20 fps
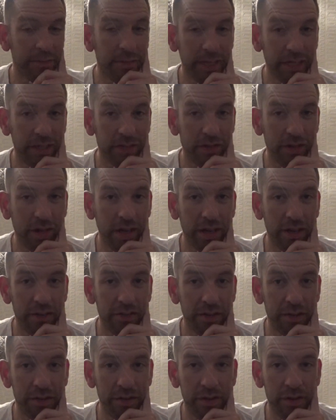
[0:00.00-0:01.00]
Megadrive
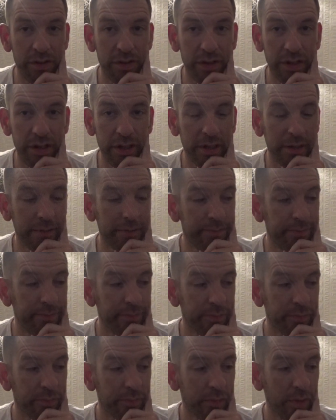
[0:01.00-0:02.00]
and
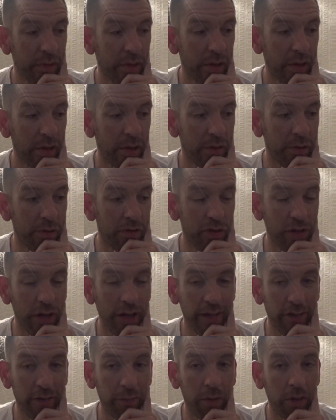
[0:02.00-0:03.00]
original
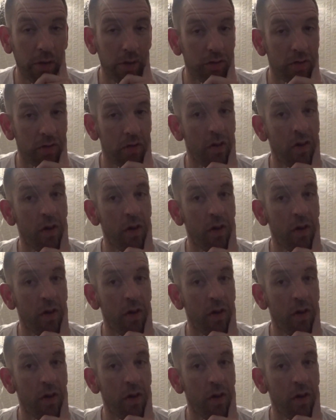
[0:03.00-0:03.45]
Xbox.